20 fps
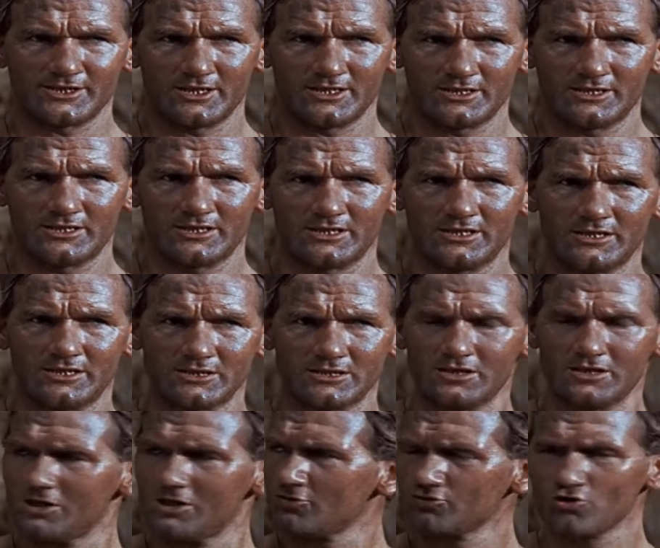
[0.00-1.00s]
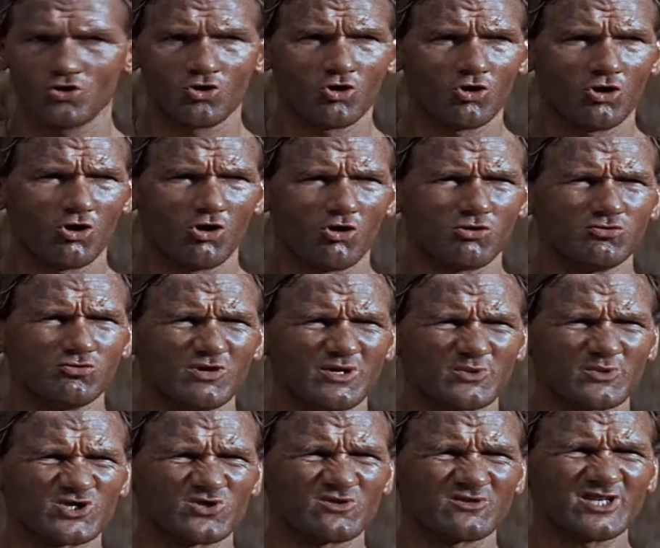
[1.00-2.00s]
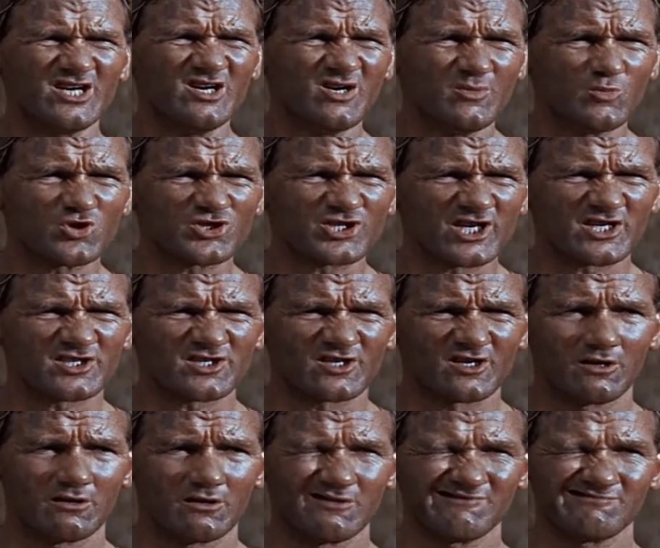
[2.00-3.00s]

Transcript: And, uh, oh, he was took terrible sick,